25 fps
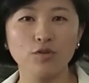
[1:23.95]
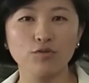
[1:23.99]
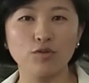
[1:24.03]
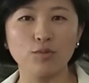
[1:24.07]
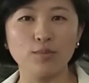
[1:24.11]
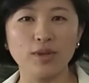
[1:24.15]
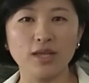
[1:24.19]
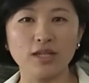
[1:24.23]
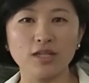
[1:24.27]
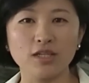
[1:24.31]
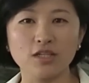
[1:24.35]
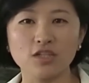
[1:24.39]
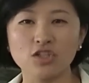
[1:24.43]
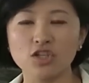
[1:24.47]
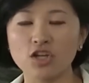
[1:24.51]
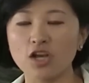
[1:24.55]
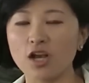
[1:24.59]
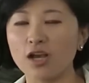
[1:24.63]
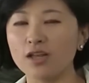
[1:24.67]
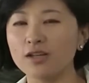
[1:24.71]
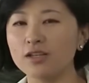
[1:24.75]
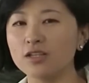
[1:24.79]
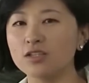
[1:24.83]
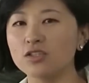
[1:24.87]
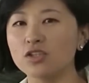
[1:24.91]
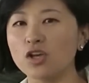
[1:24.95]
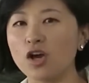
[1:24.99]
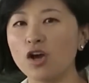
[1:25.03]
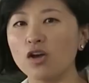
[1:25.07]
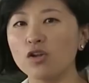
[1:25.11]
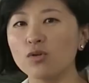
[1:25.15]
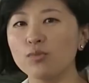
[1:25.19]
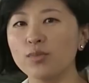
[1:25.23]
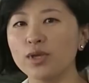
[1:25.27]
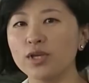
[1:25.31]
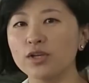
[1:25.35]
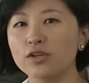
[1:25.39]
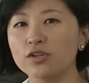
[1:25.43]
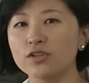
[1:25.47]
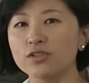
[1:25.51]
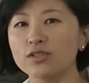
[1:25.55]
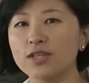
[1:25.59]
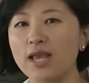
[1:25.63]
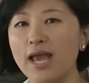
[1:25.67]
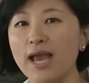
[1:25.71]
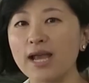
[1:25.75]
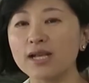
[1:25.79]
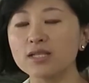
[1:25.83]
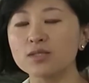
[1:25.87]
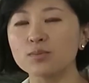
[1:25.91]
For many Chinese
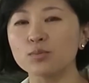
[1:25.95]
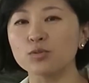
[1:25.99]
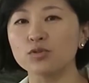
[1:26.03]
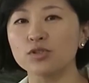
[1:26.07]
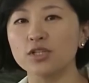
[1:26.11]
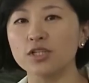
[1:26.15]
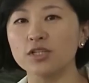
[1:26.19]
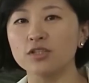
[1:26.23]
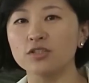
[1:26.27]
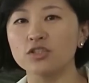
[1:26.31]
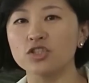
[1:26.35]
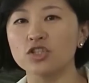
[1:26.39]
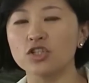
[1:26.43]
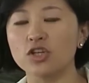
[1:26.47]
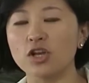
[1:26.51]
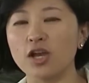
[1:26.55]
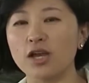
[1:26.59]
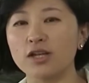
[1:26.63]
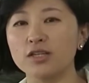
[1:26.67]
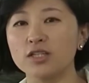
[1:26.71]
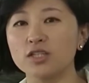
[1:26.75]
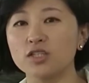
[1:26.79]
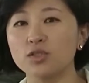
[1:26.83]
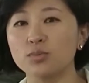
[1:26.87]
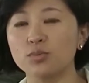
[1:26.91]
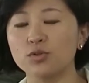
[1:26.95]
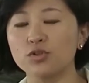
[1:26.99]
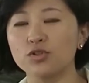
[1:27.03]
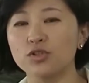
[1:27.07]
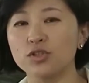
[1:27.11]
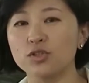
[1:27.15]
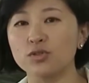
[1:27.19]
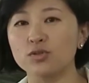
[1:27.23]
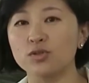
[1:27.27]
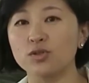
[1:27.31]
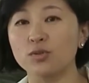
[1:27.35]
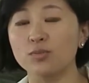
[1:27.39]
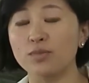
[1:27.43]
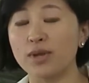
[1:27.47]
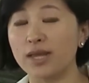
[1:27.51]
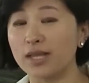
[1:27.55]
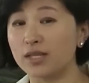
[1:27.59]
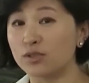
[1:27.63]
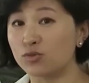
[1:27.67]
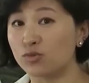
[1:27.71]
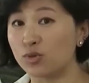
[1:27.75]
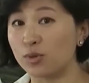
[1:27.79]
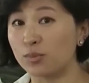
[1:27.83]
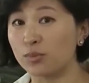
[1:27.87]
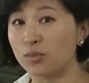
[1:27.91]
automakers, exporting Chinese-produced
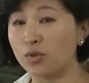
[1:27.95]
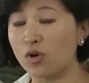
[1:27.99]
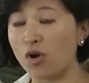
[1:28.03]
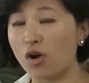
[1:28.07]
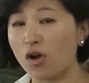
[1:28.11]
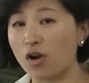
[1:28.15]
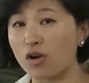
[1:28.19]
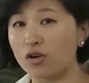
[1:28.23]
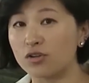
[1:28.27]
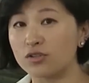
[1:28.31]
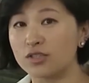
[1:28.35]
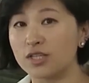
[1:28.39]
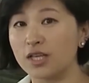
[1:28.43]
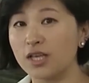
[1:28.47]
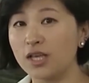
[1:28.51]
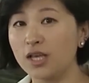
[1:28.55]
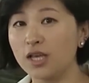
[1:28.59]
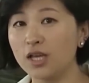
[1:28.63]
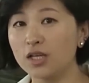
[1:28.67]
mainstream cars